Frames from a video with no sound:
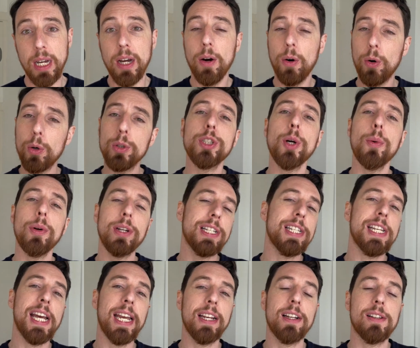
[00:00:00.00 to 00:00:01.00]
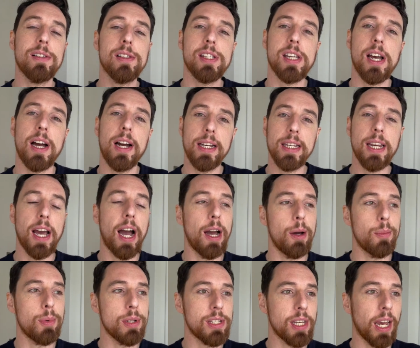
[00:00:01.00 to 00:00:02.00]
Also, on a technical side, I
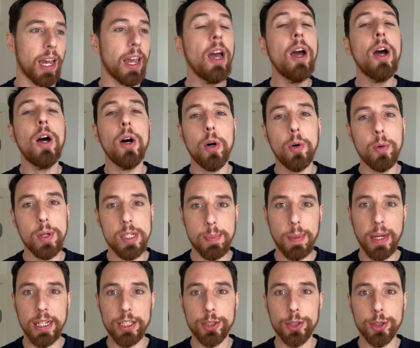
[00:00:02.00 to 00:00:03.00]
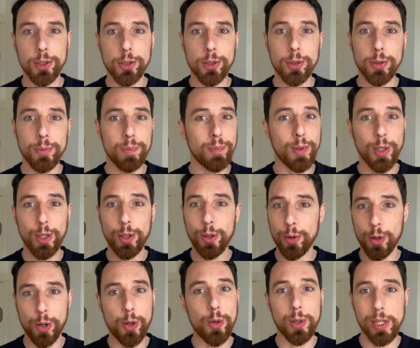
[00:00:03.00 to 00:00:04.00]
would say always make sure that your
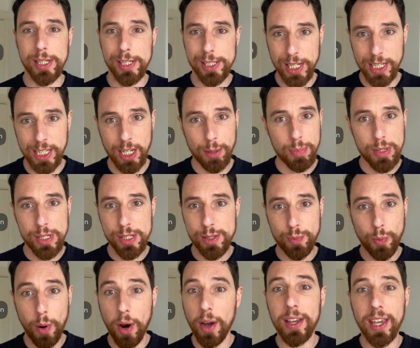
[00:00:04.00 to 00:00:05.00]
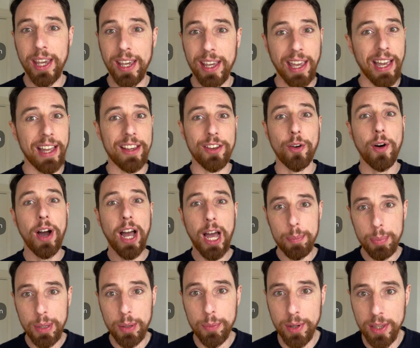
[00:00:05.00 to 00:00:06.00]
recording setup is working and you're
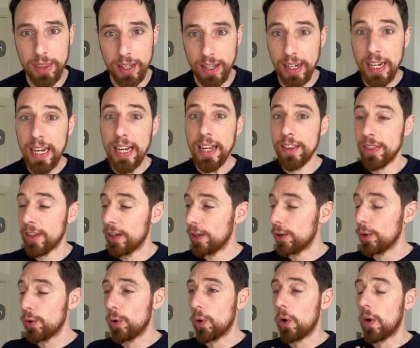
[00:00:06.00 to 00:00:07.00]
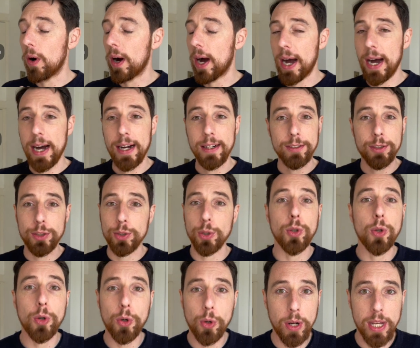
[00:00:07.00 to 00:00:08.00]
happy with it, that your
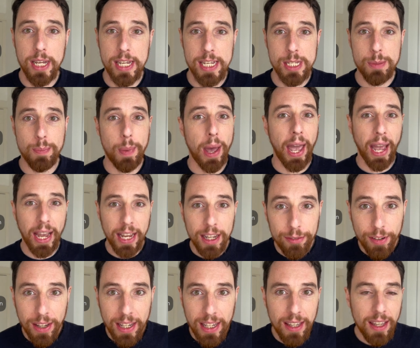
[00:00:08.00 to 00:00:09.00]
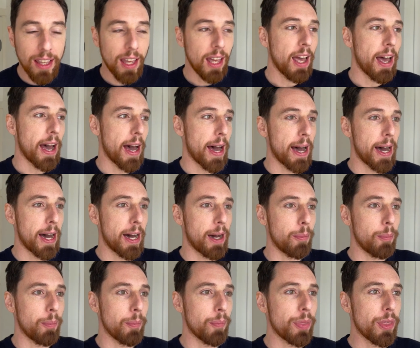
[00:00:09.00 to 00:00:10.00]
DAW is behaving,
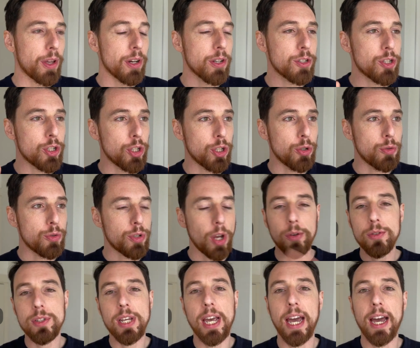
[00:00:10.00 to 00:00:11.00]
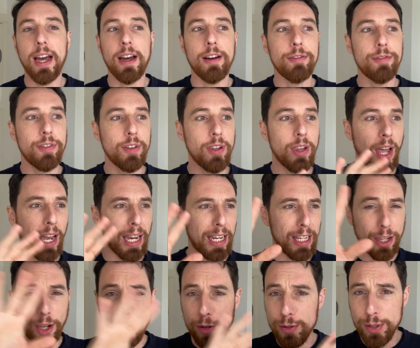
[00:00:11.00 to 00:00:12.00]
that you don't have like
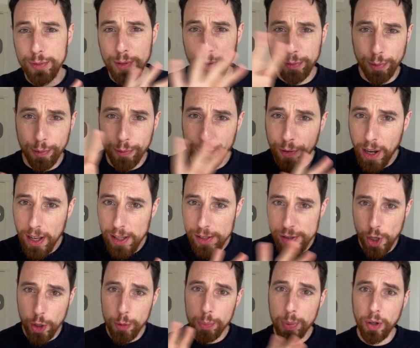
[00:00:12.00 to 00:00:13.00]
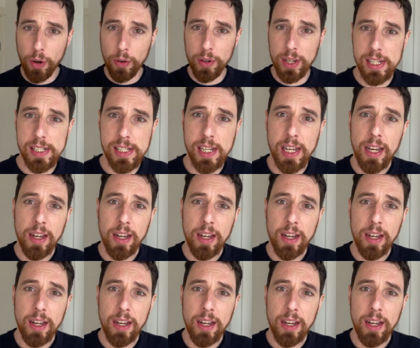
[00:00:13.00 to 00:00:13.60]
loads of different files open on it,